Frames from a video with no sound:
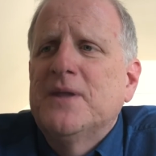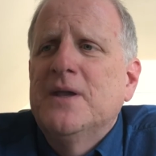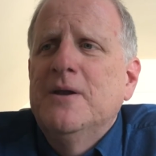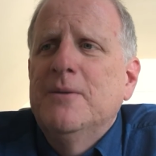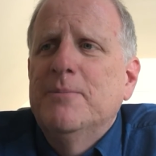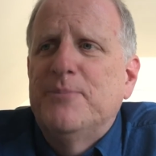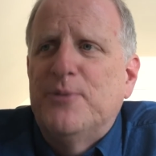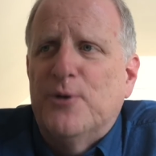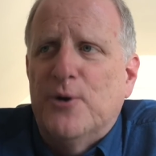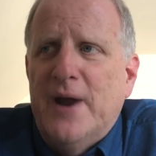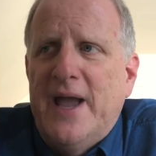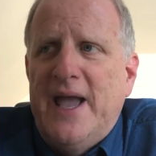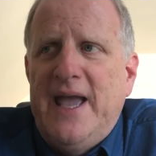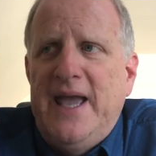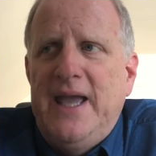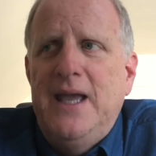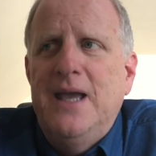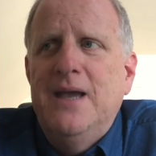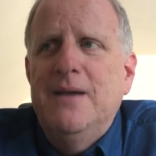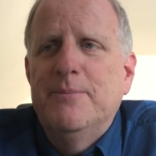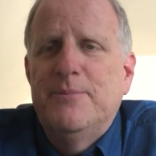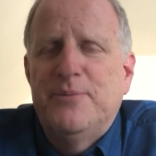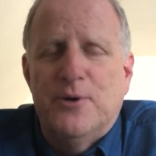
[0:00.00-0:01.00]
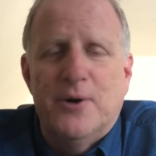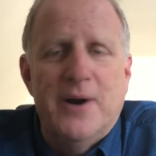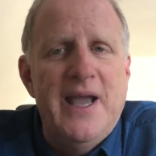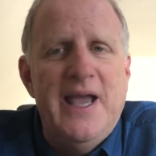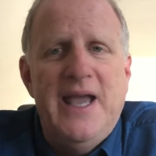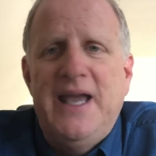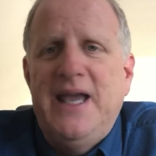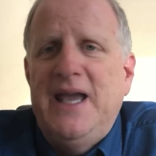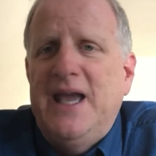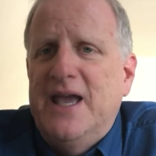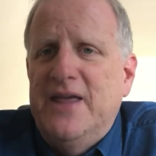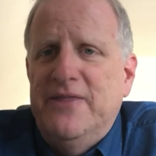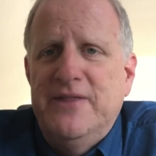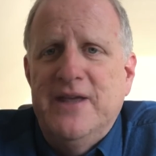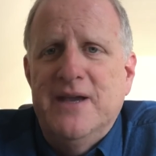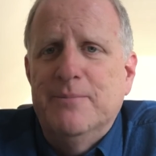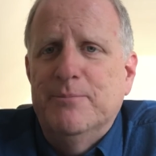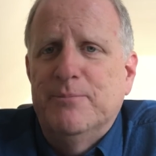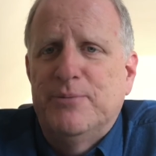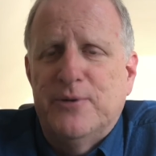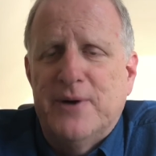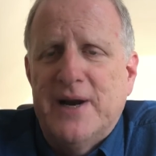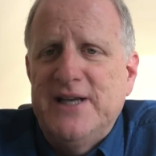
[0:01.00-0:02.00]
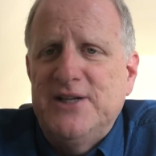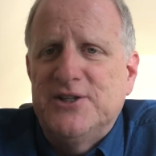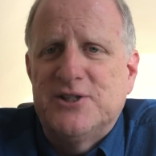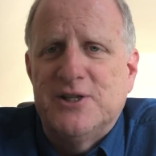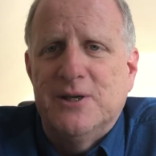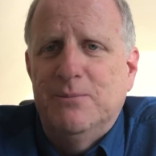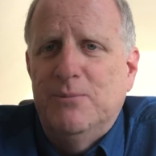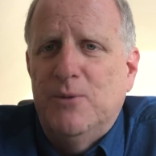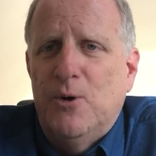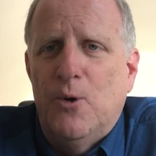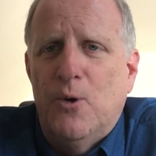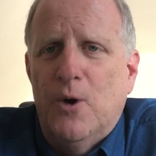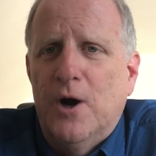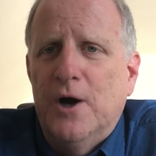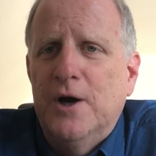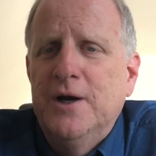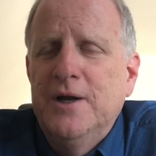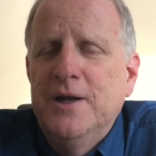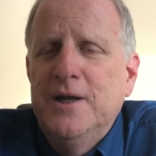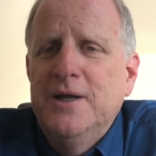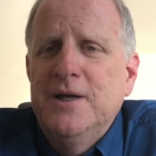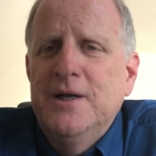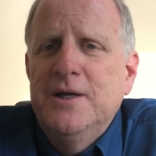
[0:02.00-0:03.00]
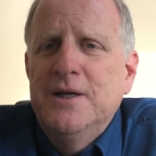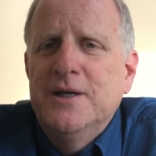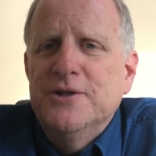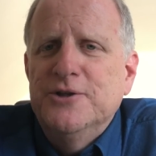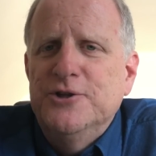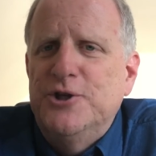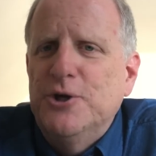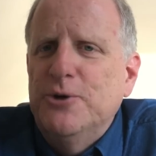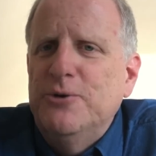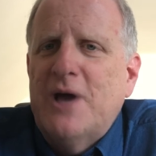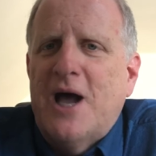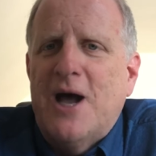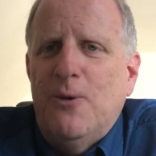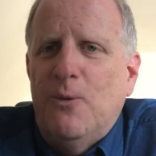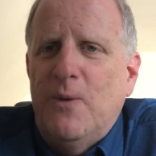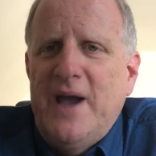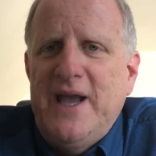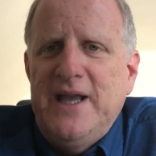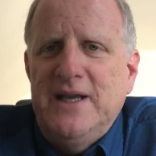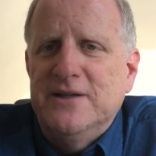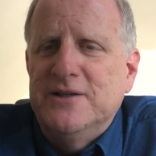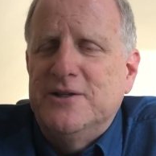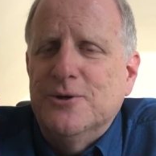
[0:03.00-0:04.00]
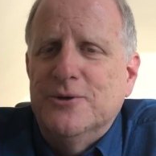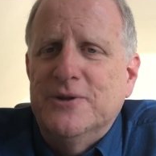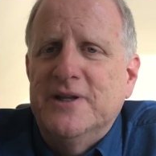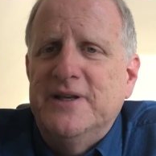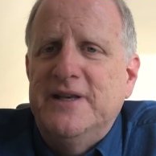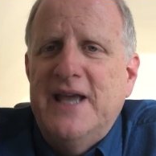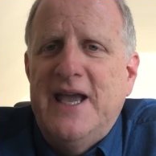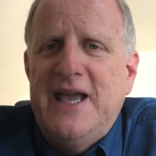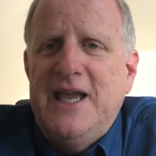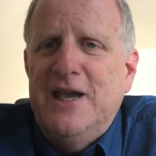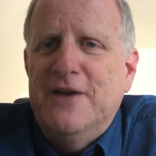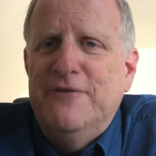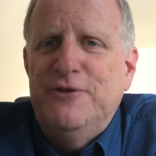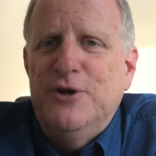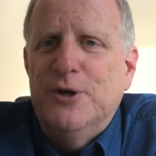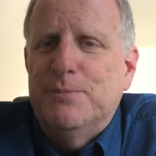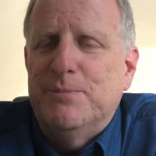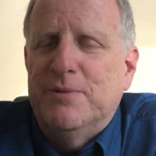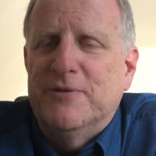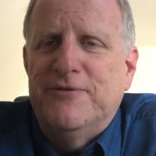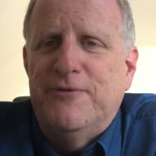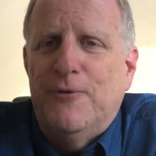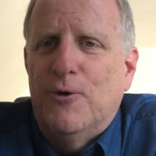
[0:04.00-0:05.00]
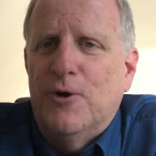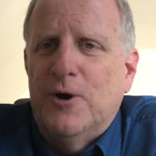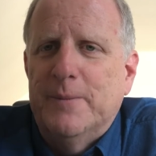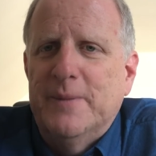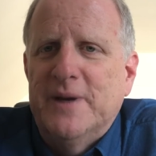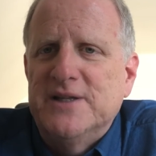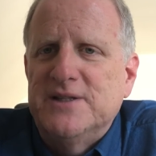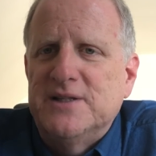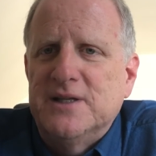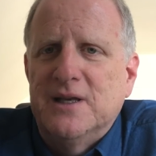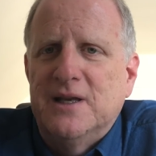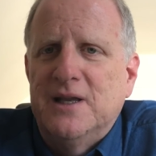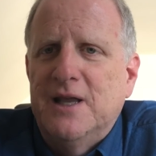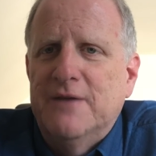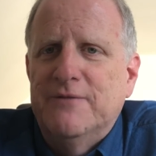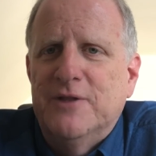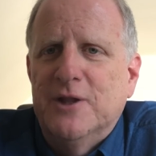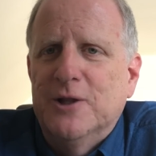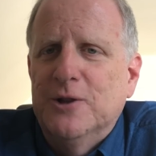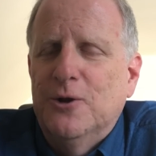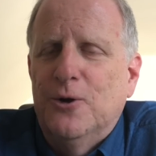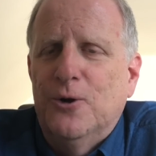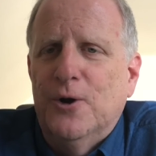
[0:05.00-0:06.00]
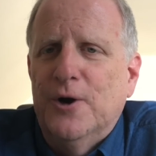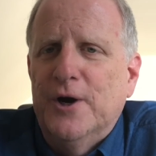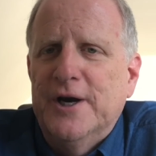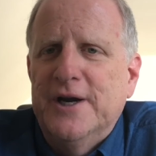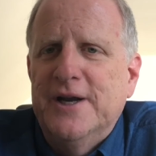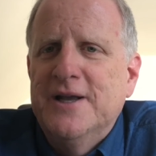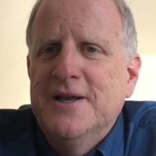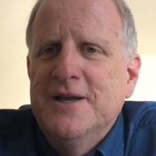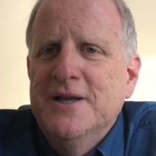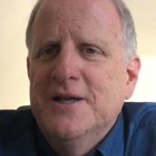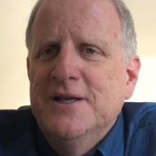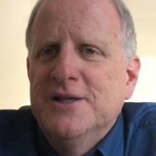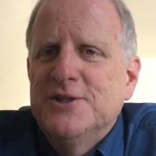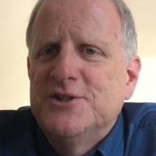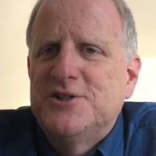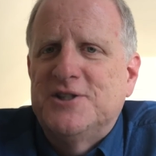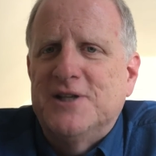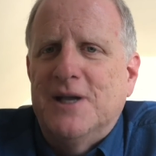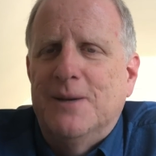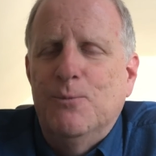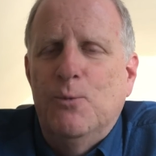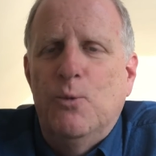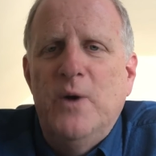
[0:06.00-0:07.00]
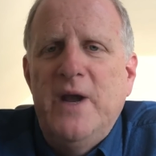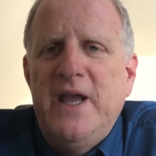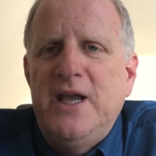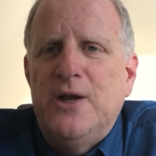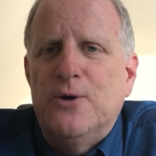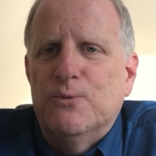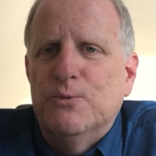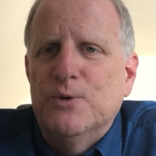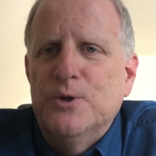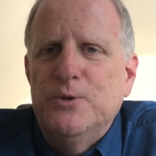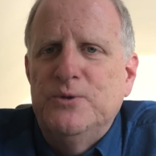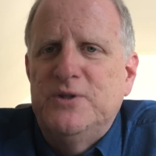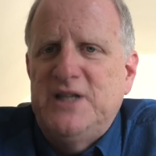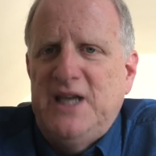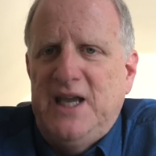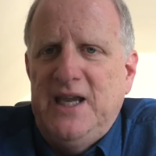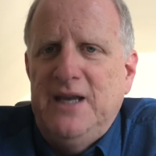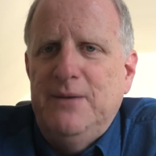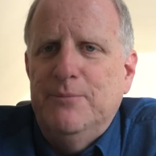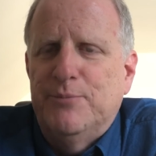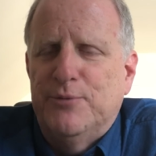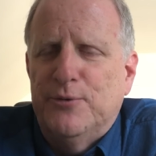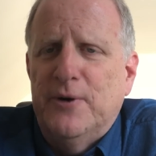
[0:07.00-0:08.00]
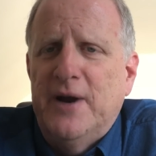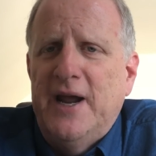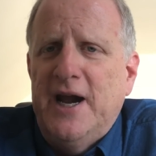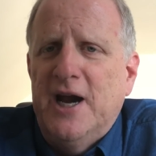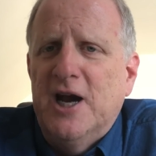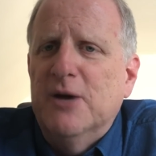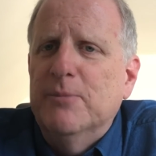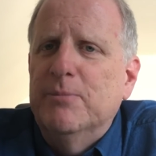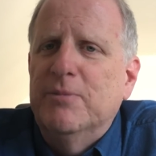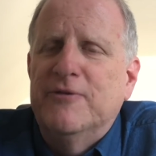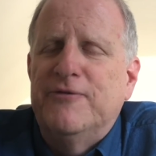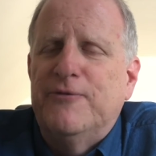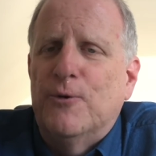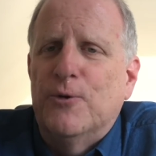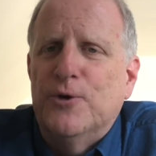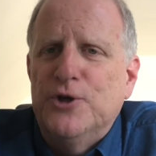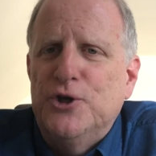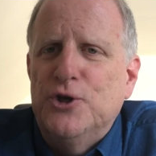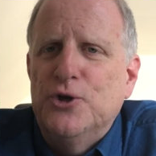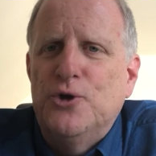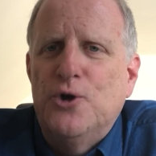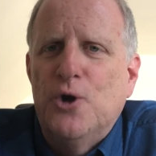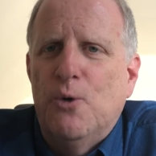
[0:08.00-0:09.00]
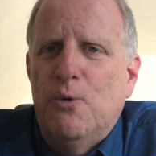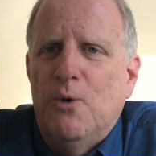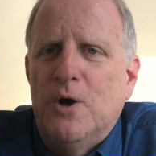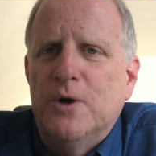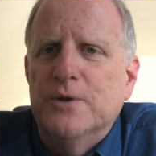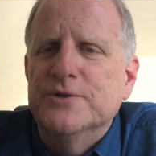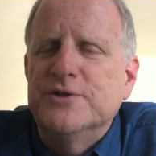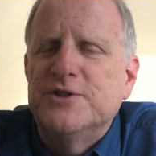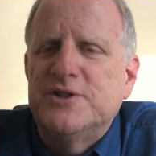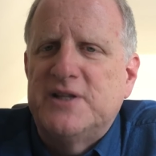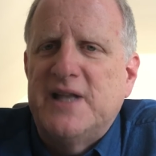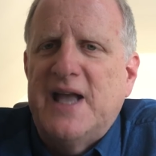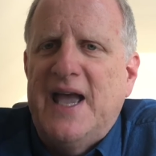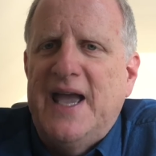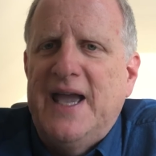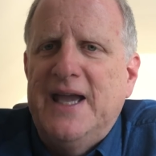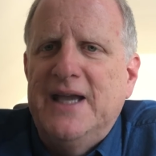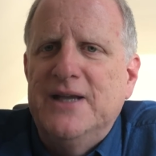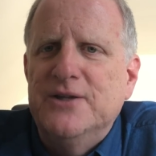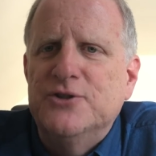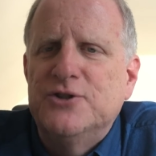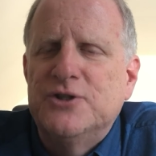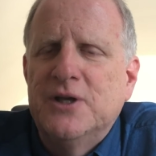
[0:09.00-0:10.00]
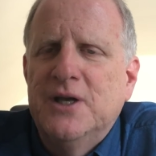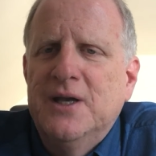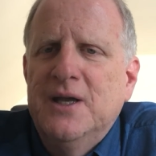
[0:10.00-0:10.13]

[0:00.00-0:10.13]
Pray, pray, and then pray some more. Do not wait until the day of your performance and give the Lord some weak routine prayer before you go on stage.